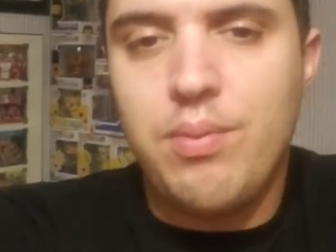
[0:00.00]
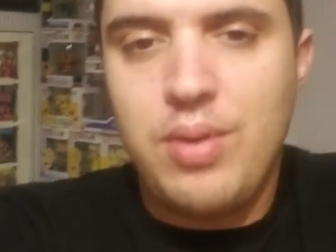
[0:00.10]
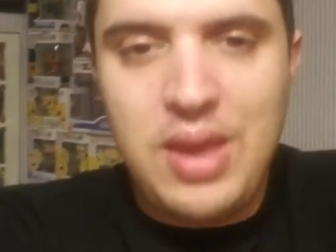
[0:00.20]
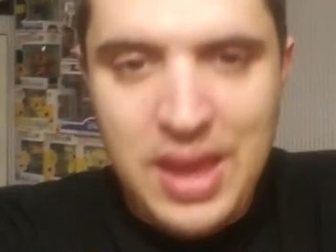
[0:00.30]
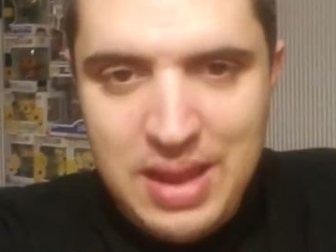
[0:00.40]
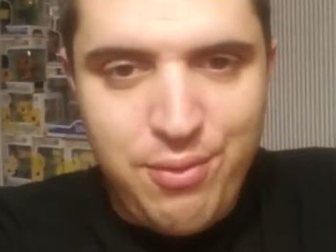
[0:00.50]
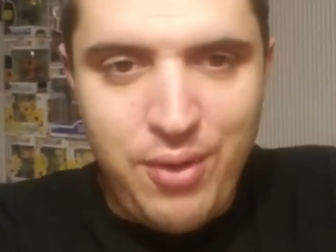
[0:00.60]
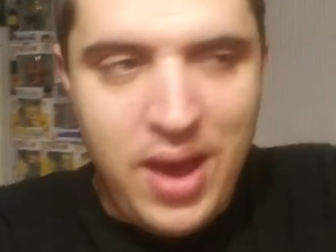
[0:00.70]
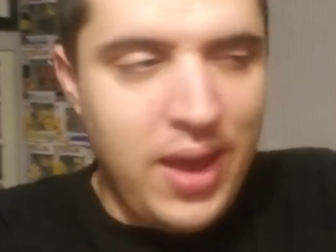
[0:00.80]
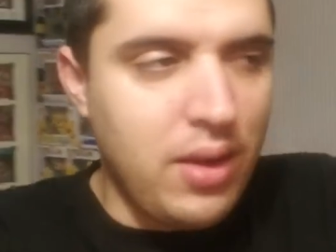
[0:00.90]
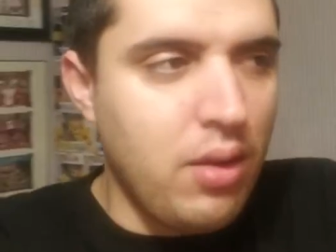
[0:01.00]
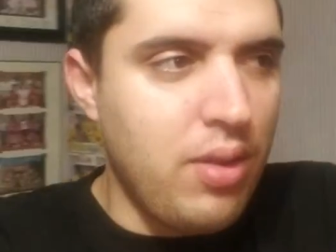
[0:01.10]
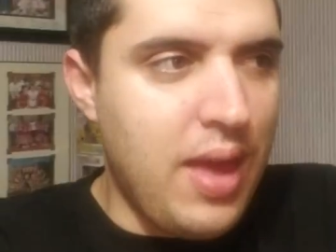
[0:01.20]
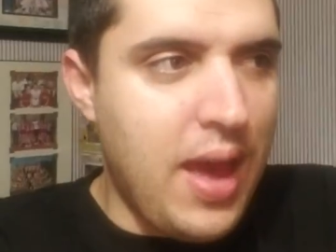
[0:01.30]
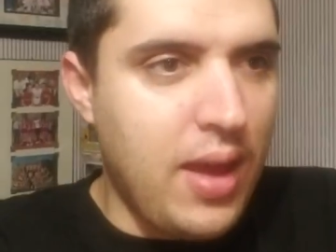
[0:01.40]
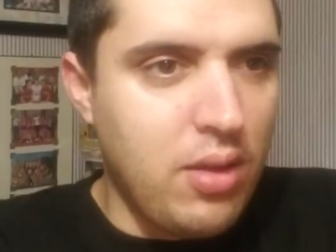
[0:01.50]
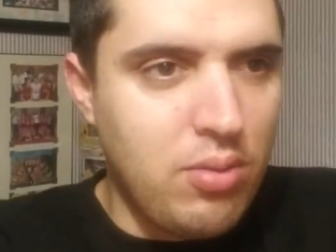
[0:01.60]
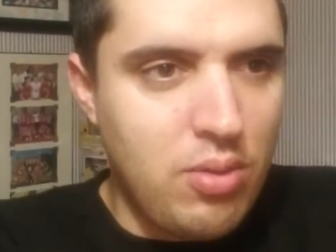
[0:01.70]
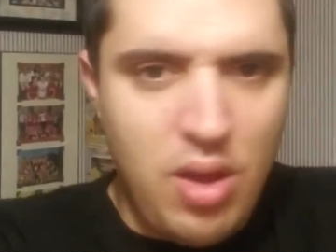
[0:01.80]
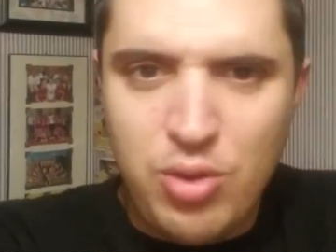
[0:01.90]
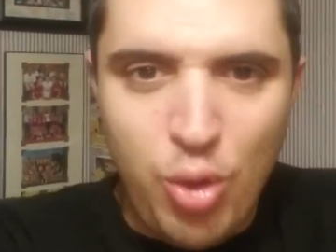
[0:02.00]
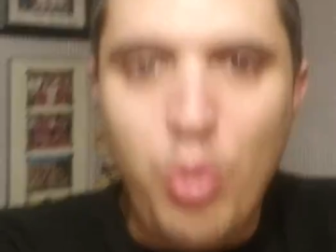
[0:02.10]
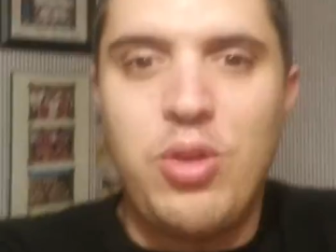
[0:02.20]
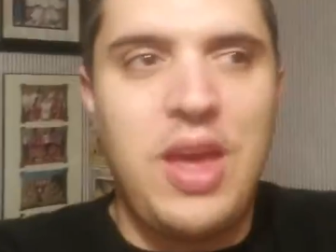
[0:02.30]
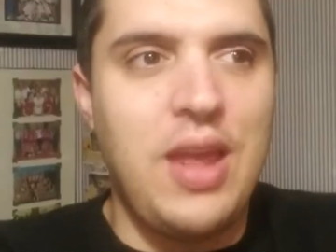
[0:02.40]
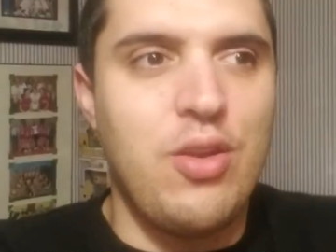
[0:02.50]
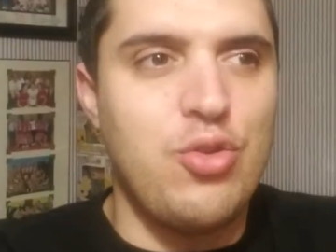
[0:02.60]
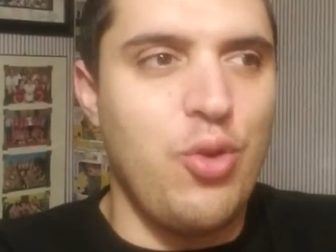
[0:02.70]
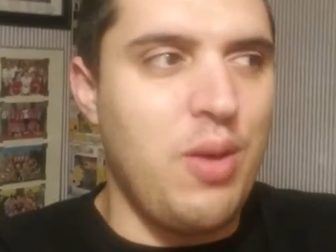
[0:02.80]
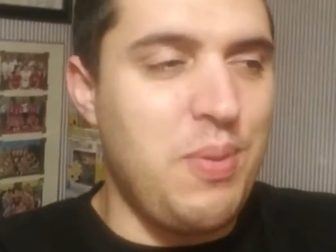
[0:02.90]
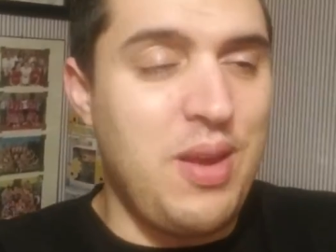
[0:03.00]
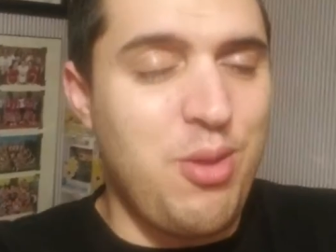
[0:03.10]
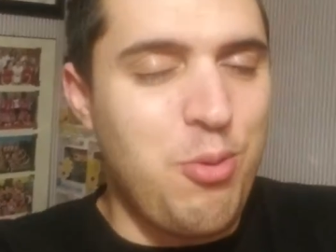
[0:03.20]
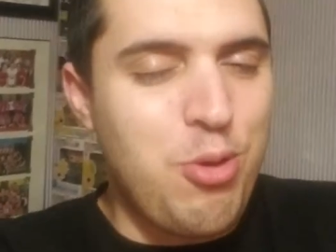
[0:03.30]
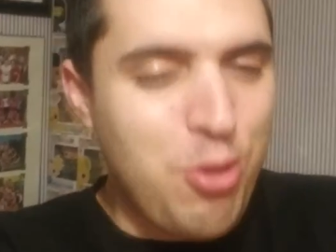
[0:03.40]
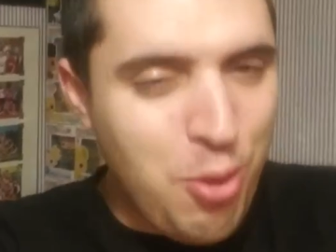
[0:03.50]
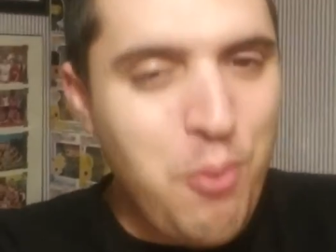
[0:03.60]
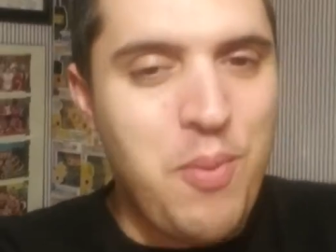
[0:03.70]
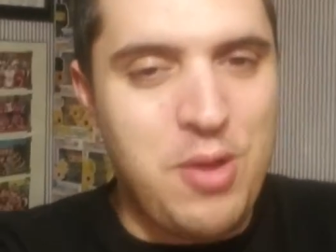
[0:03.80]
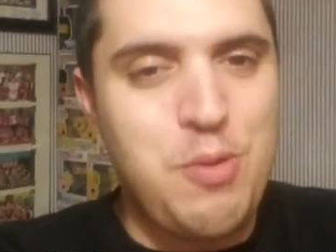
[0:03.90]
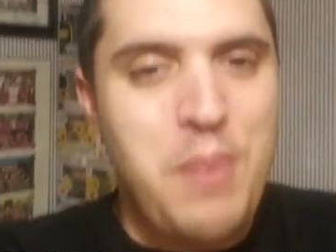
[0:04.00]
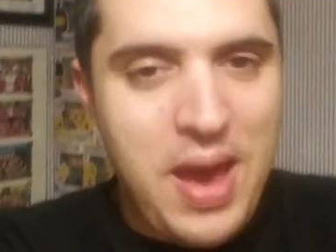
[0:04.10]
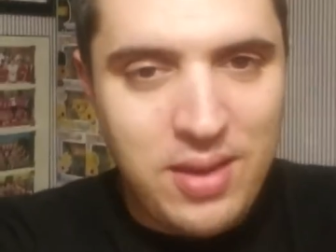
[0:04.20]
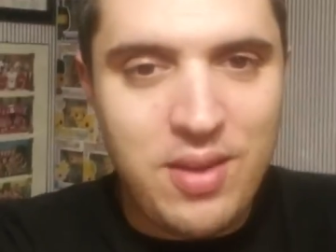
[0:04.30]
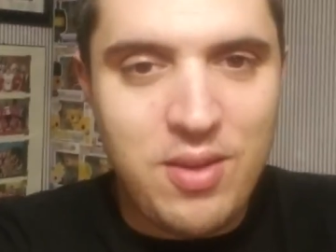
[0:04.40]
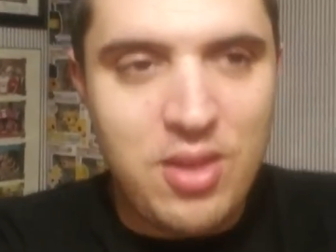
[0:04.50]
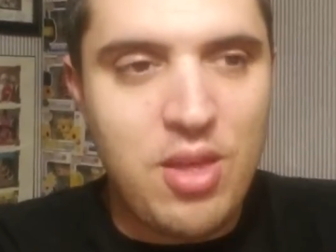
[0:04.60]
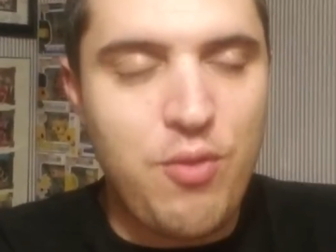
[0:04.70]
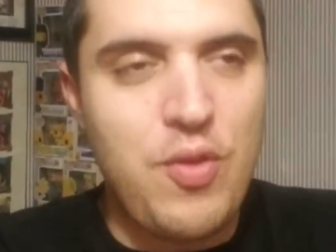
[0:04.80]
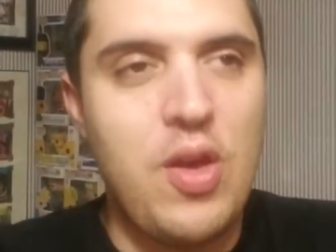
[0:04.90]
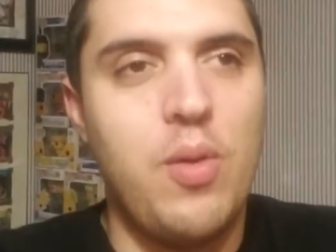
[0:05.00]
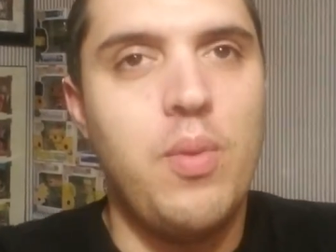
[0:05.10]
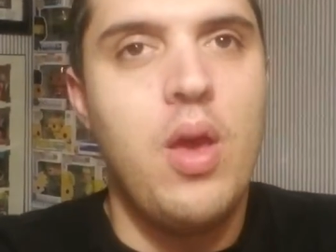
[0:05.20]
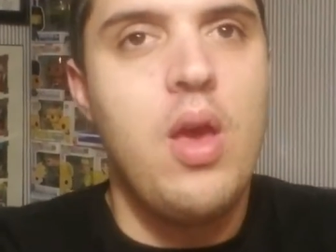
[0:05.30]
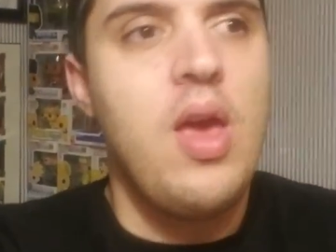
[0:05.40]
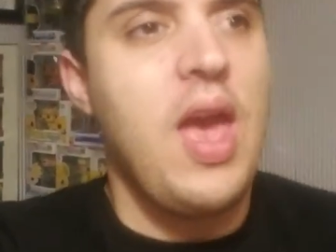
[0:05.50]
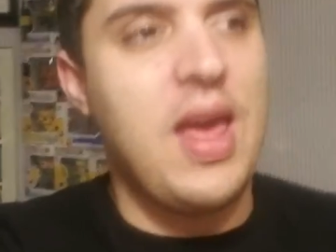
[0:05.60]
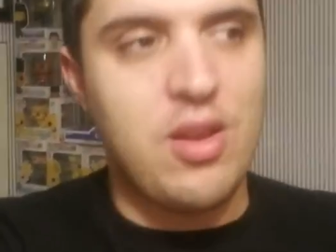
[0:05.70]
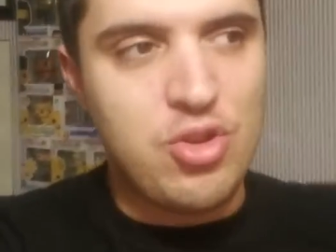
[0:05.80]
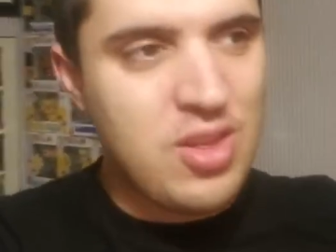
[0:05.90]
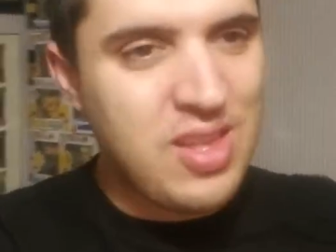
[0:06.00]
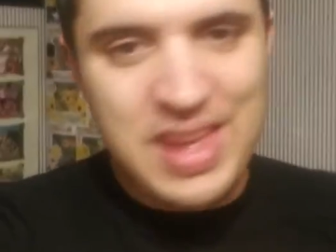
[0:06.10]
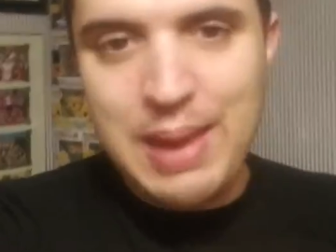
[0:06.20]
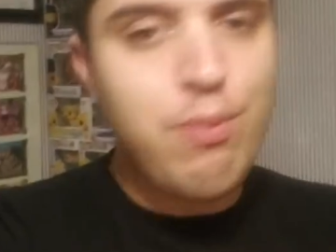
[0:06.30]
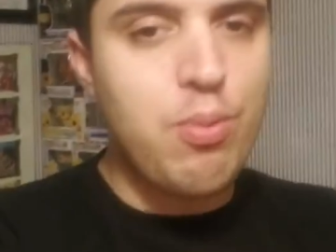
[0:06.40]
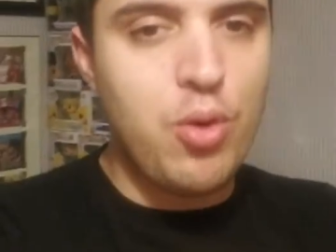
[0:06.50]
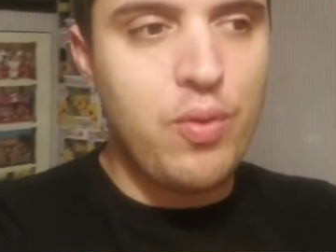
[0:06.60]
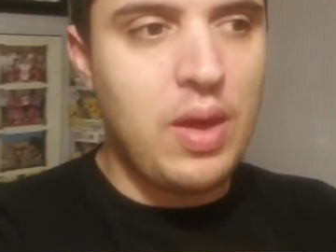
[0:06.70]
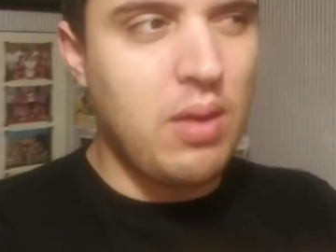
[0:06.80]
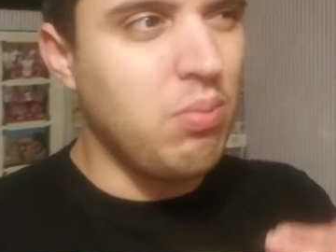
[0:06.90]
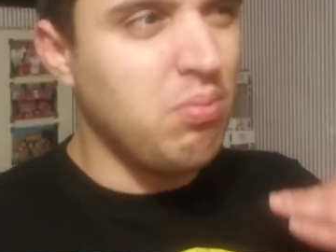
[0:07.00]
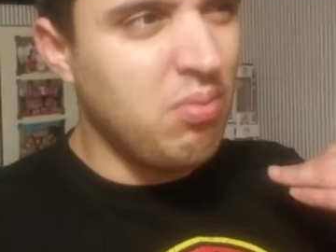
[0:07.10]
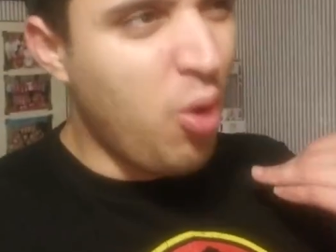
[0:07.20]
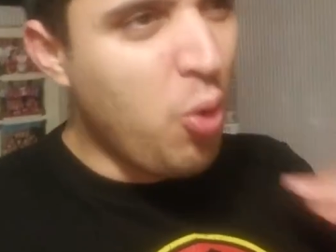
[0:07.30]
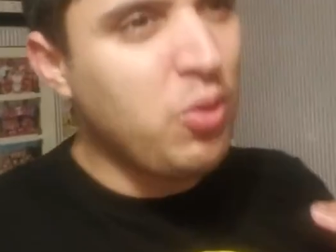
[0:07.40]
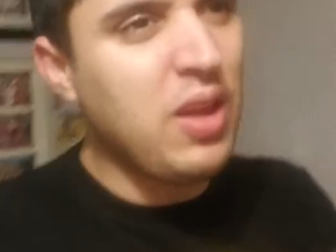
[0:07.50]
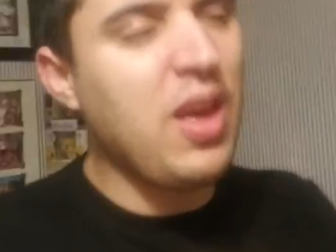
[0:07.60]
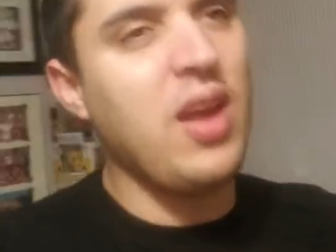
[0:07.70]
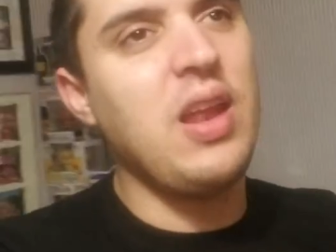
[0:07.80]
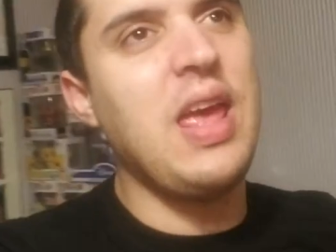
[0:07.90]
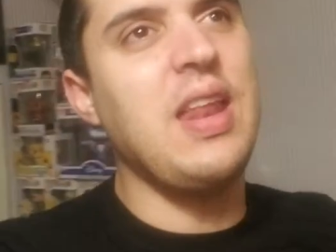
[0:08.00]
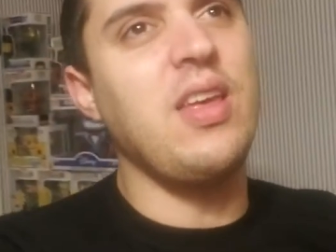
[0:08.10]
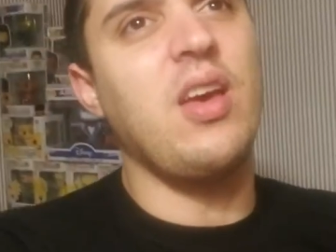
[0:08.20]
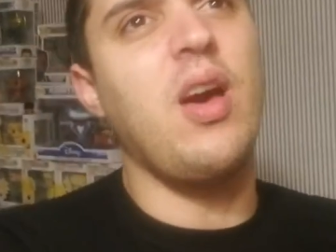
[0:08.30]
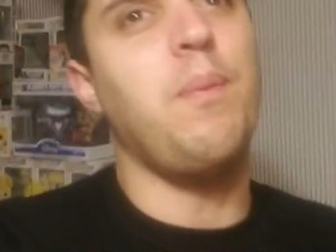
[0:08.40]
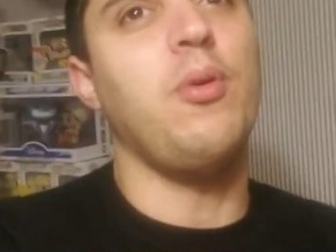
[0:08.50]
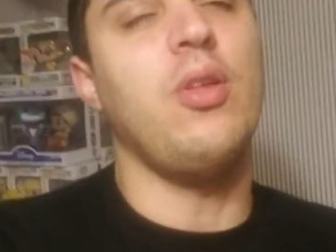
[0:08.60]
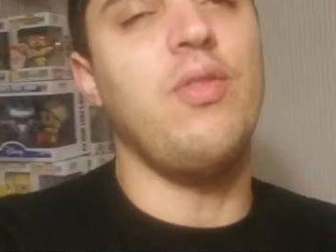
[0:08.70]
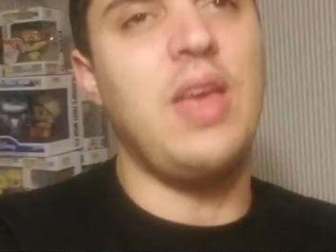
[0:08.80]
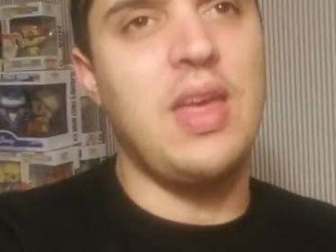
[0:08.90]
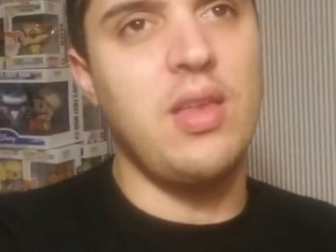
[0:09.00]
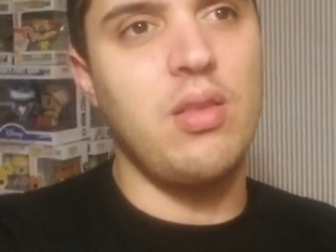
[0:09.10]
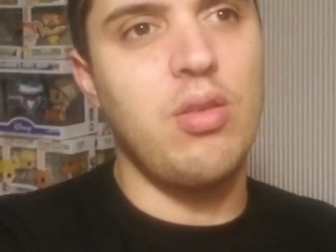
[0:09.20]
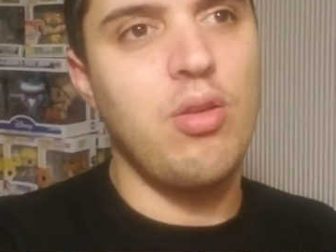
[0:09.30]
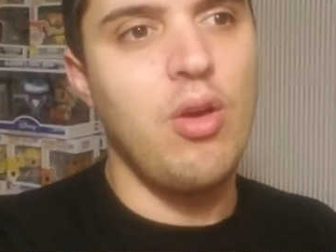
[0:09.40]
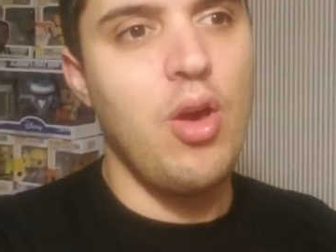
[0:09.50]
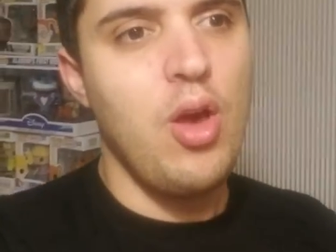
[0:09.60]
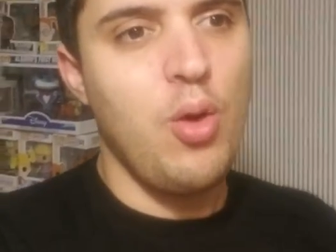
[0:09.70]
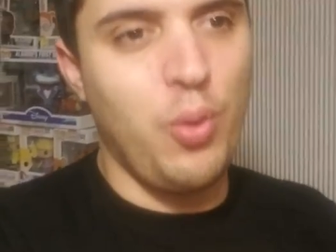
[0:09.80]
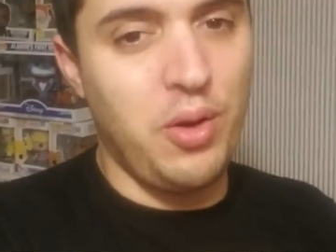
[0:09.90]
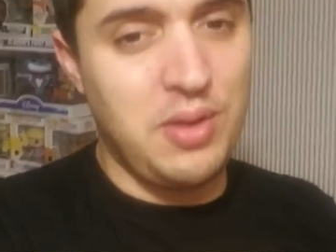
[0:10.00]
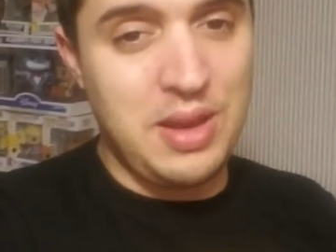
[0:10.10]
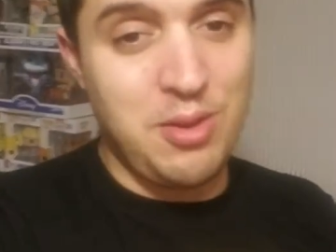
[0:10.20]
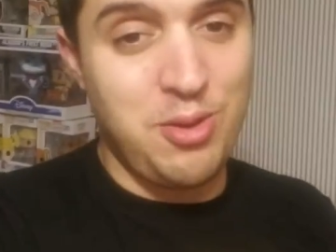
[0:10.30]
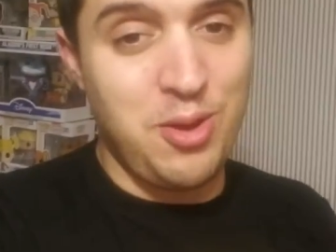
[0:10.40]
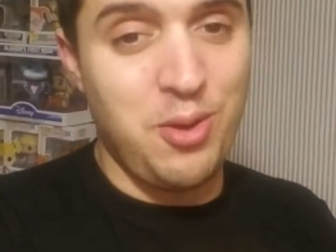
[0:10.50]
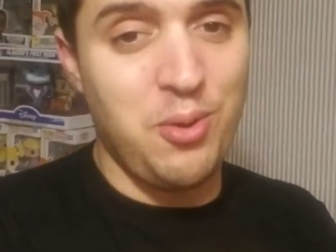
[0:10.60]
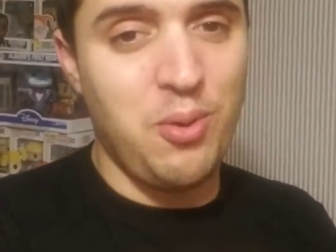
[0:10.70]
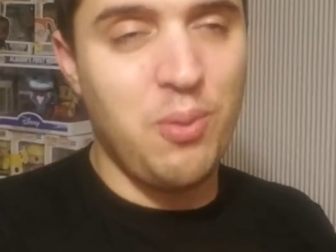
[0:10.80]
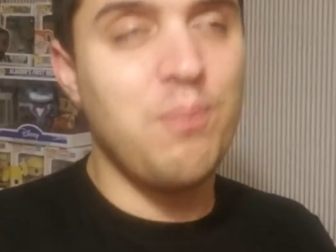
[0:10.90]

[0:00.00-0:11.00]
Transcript: kiddified that adults can't enjoy it, because there's so much packed into this film and it just keeps moving, only kind of hitting a couple of ends where it needs to,